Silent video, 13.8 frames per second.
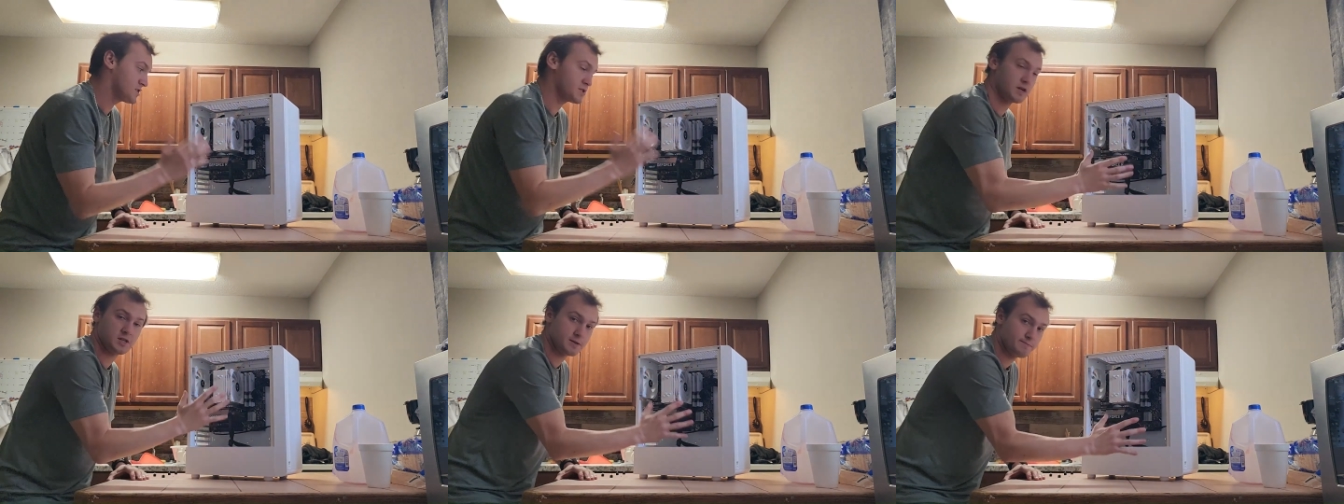
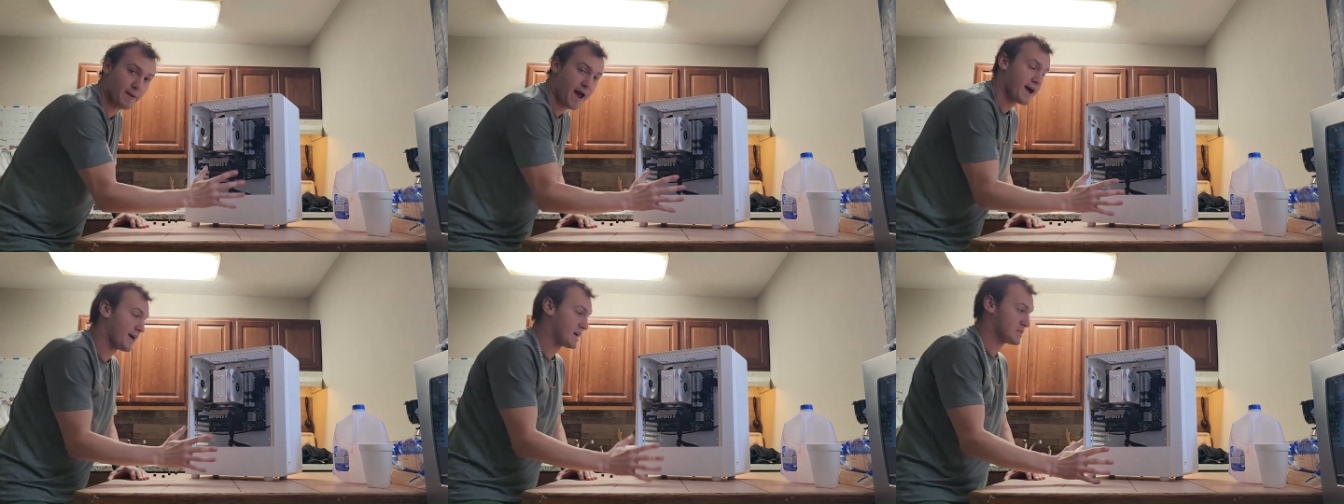such a
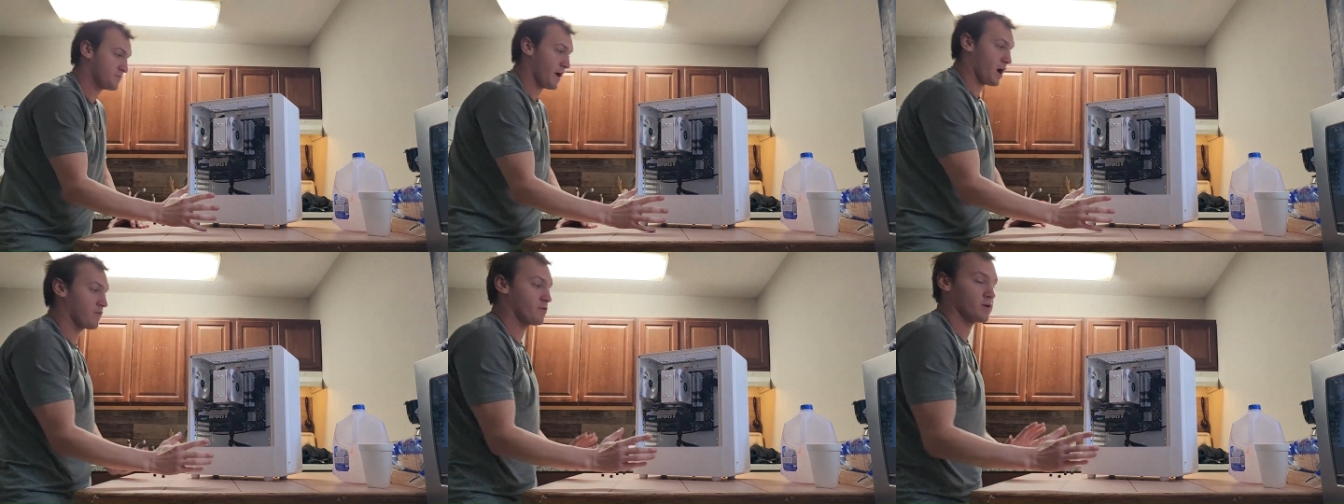badass,
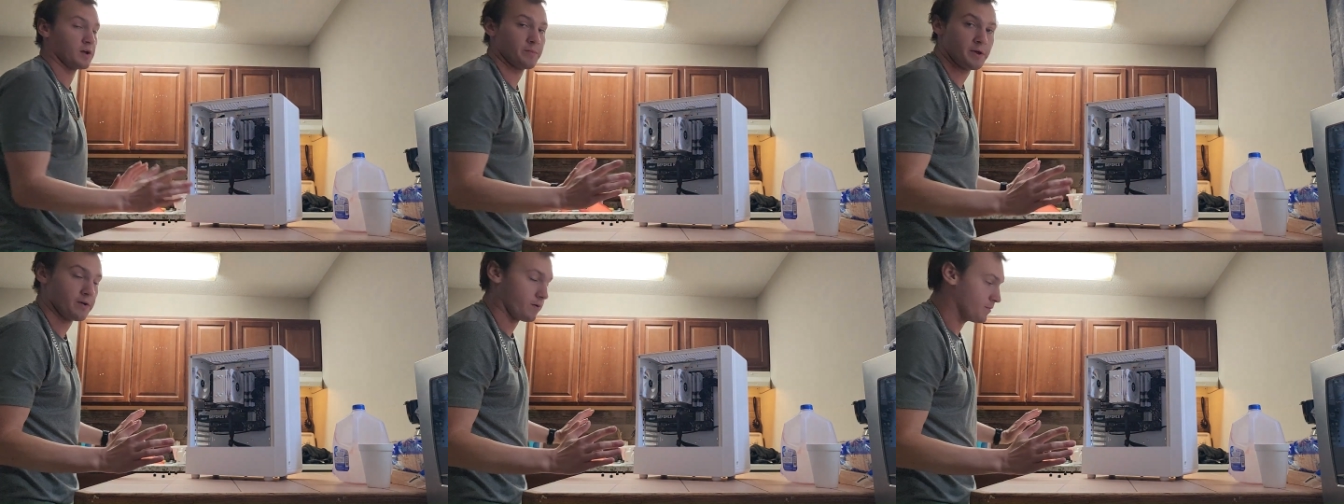powerful
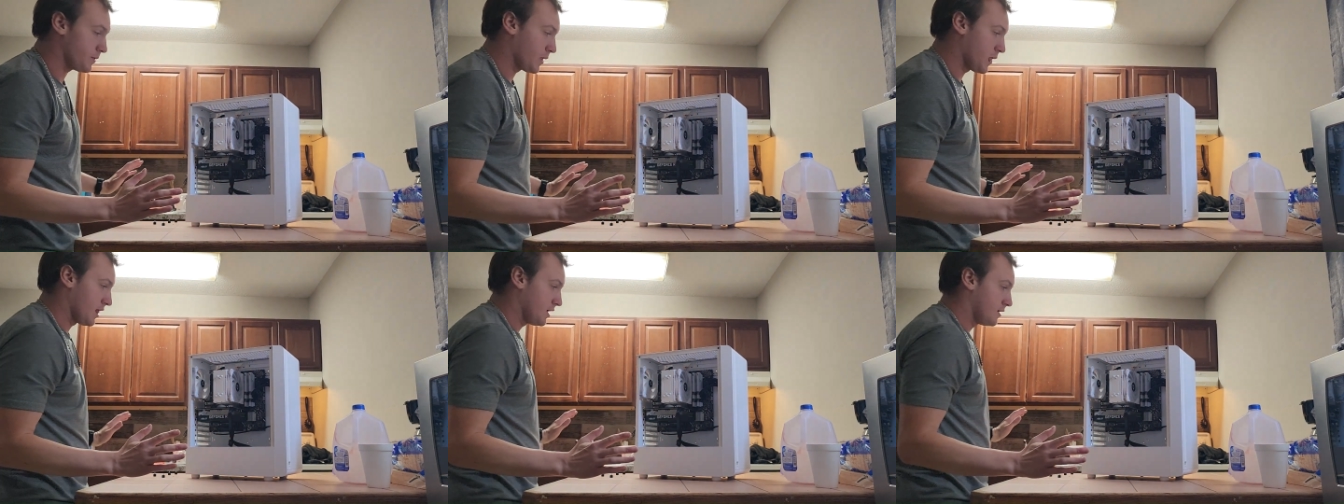computer.
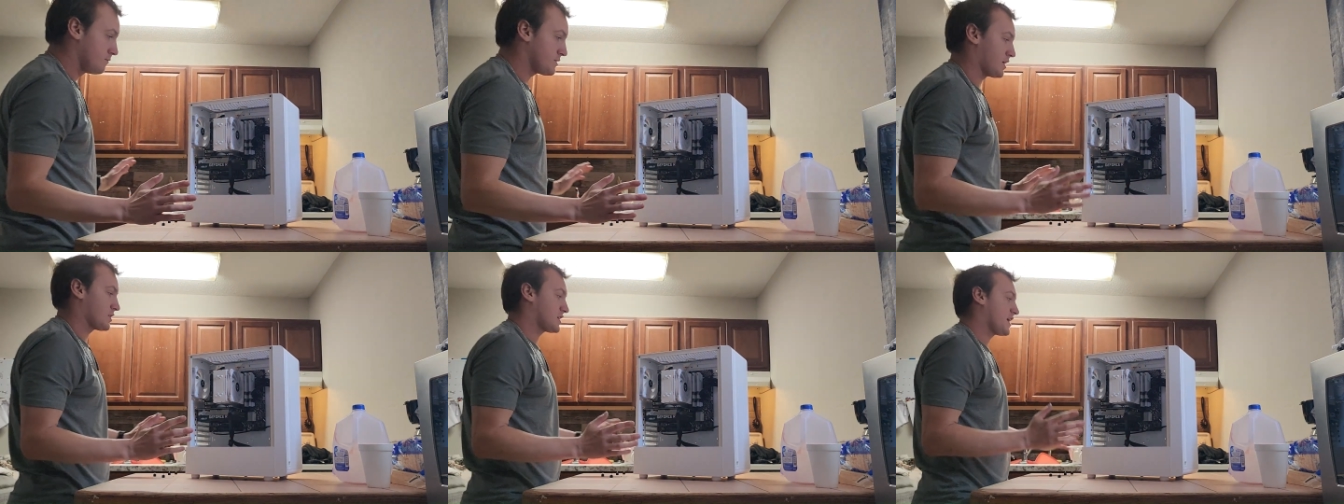
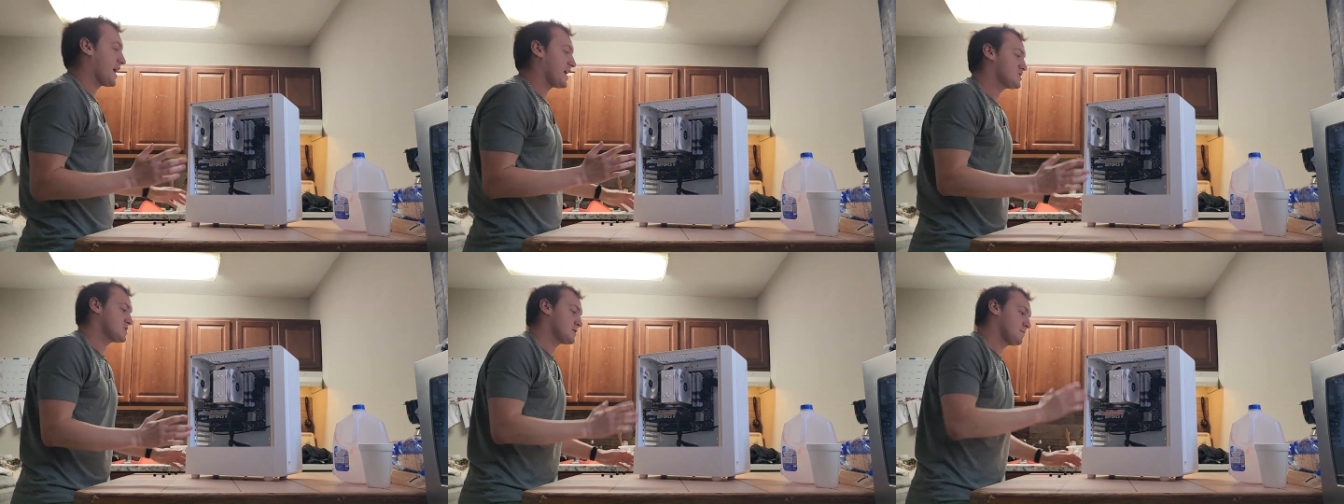Now the
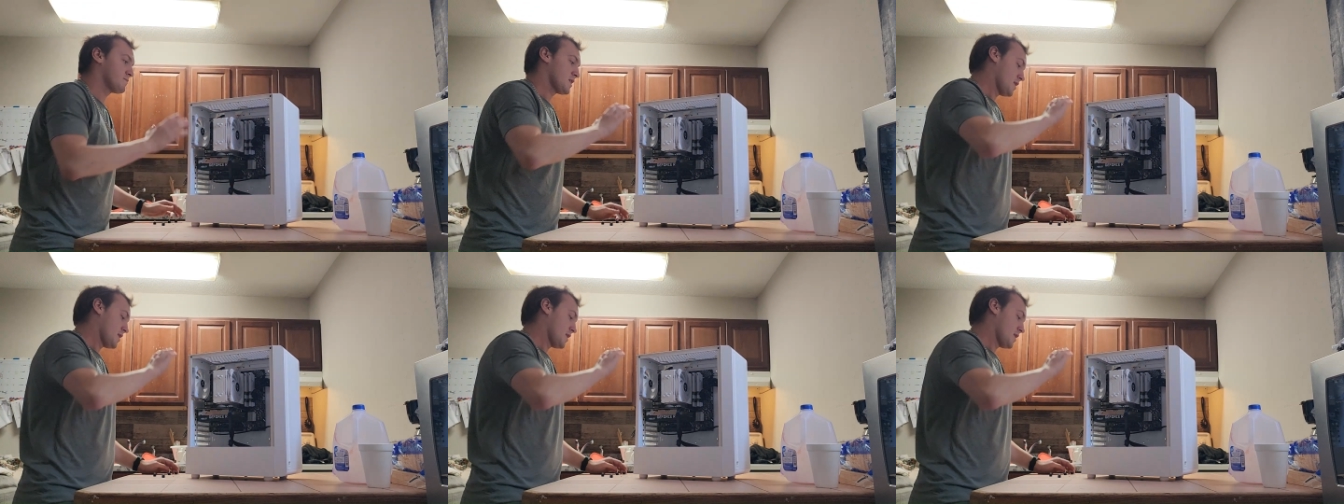case.